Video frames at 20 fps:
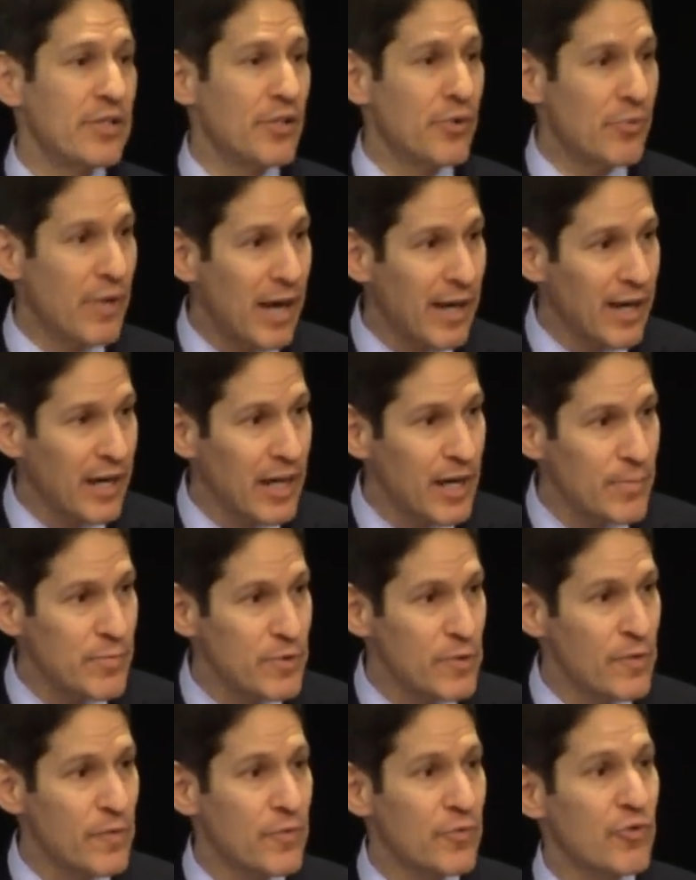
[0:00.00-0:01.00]
directly
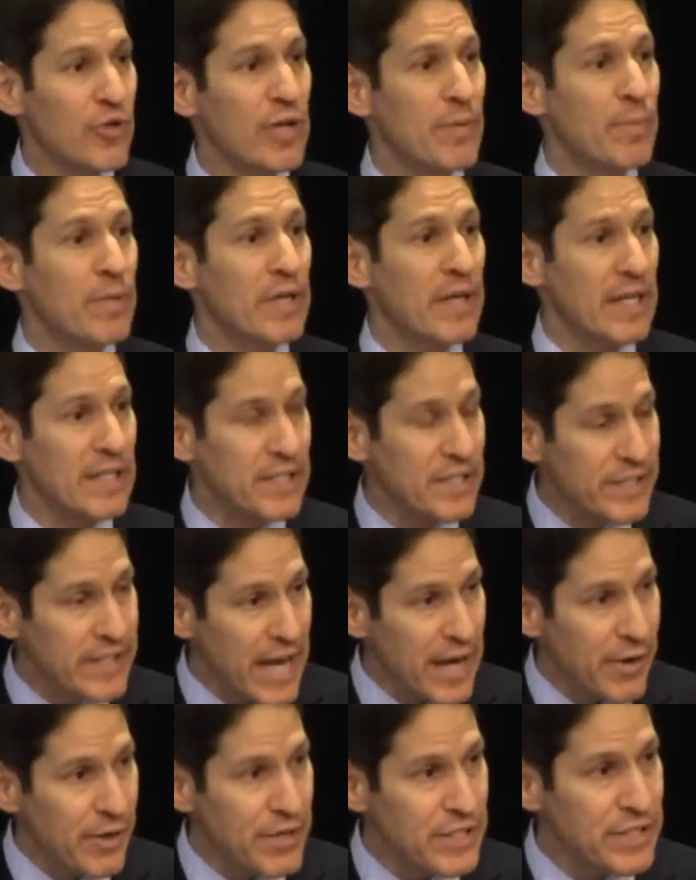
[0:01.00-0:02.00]
observed treatment and
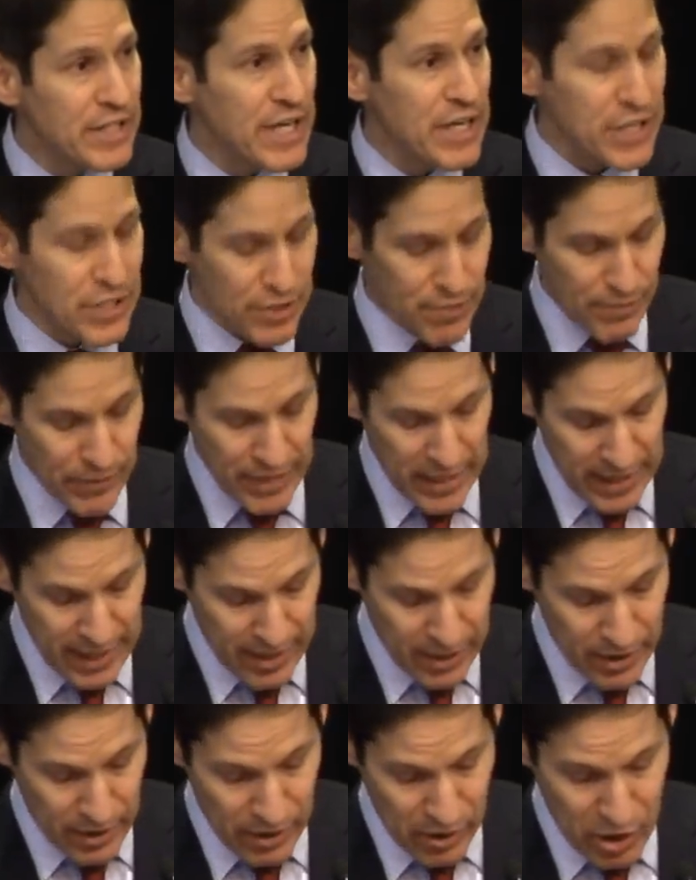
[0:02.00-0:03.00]
standardization of
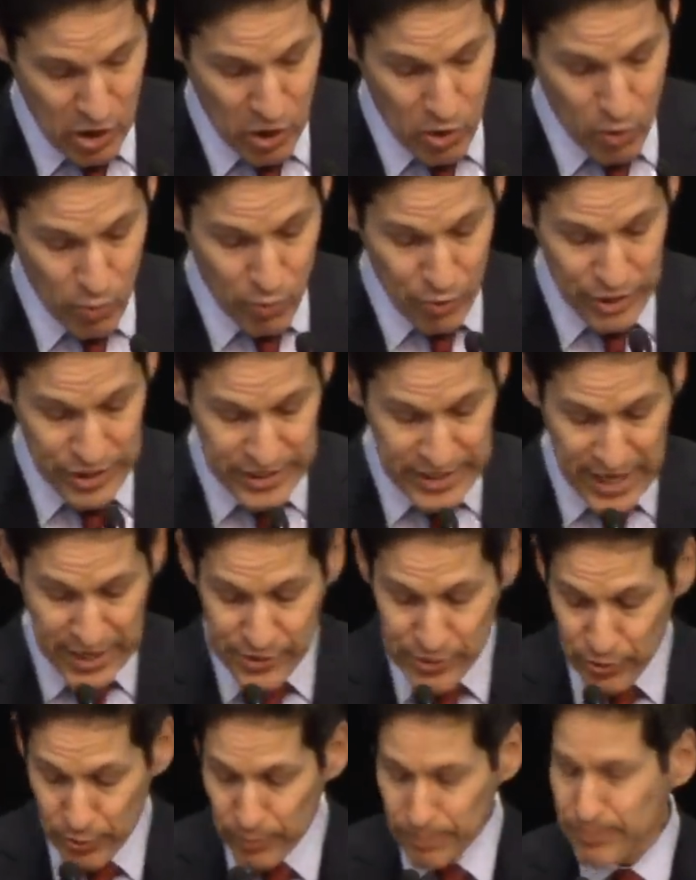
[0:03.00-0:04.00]
care were
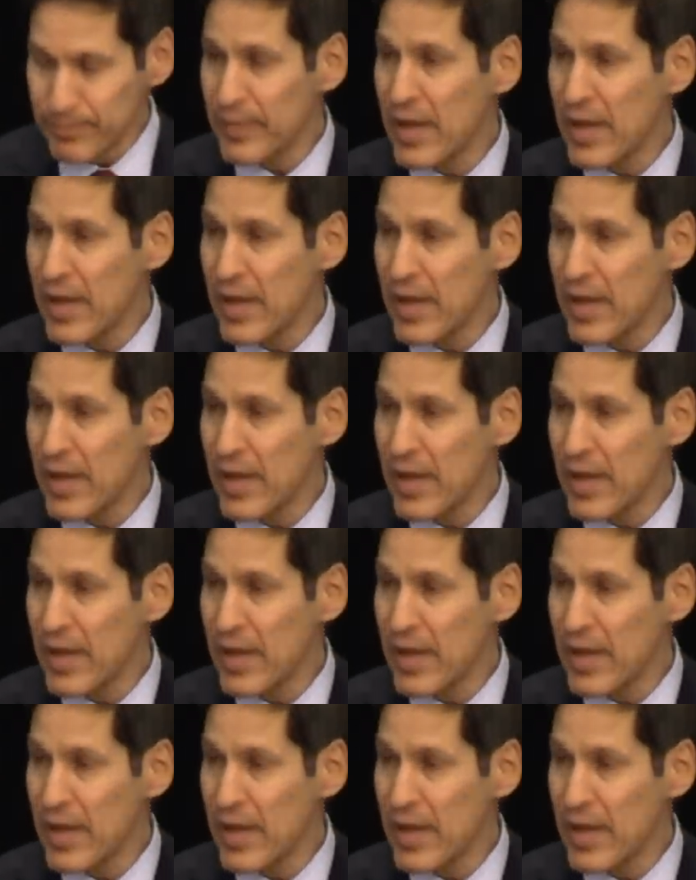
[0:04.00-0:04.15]
essential,